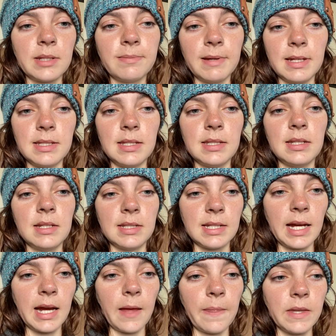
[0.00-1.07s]
places, and
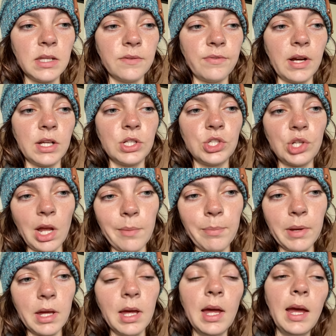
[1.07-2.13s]
design that define shape
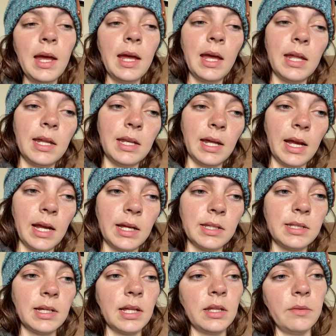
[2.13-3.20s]
and
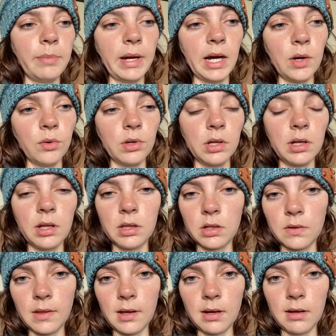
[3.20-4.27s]
enhance and empower in
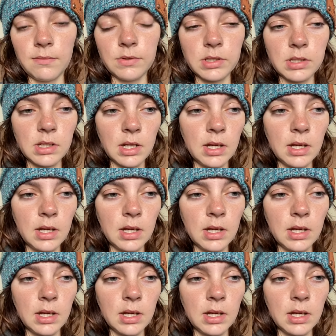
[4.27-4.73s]
their lives.